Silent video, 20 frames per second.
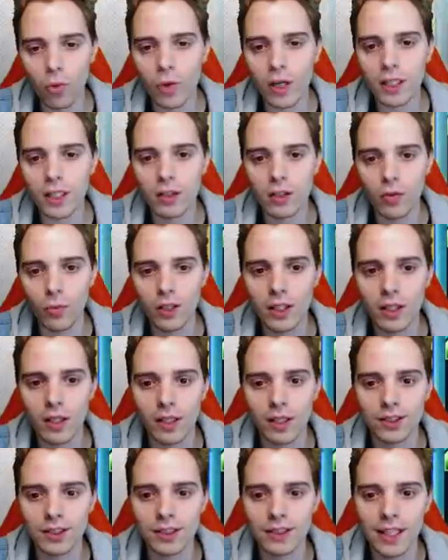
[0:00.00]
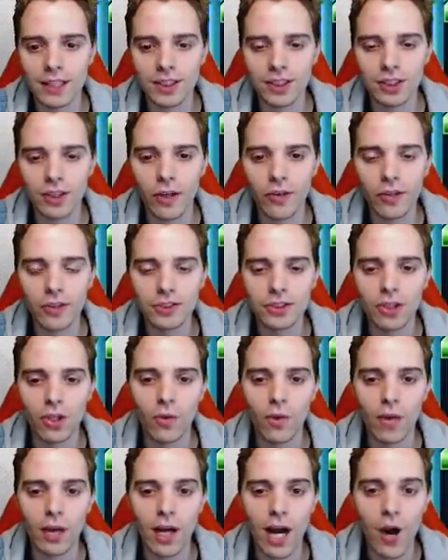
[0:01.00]
win, win cons in that scenario.
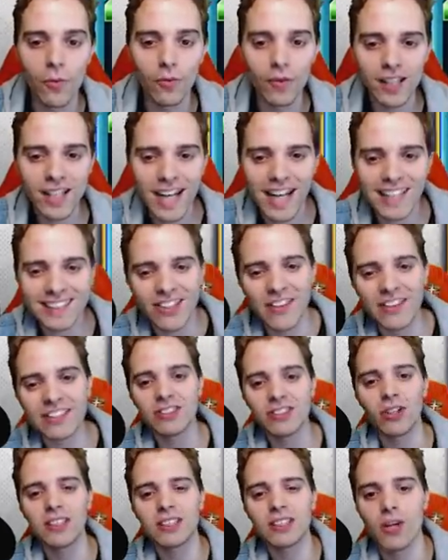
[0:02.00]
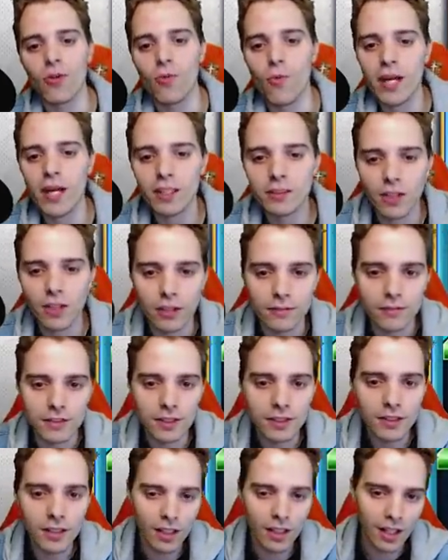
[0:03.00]
So uh, hopefully you guys are enjoying Tyranitar
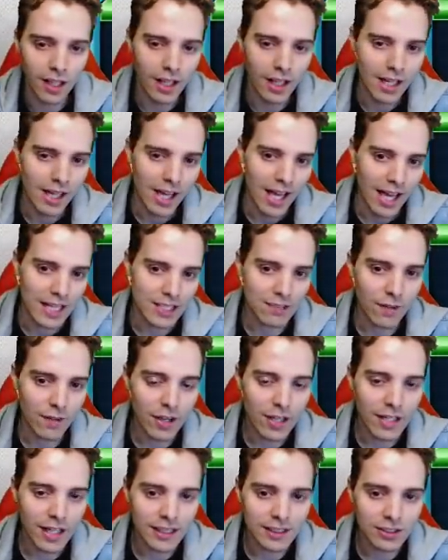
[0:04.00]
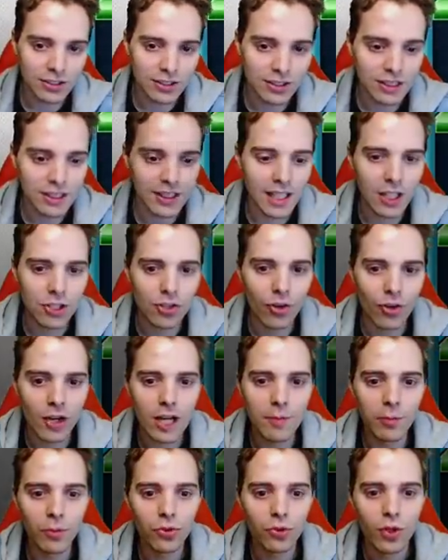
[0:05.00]
V. It's very nice to see that you're
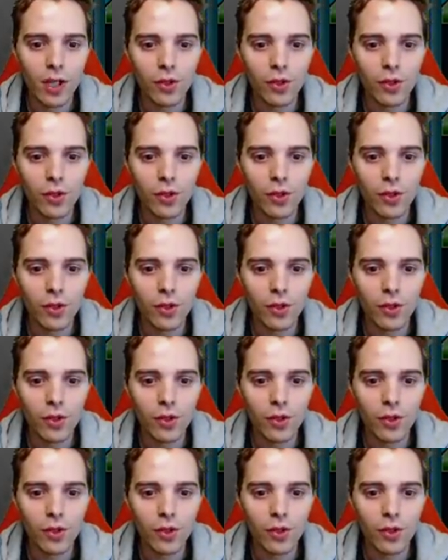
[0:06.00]
able to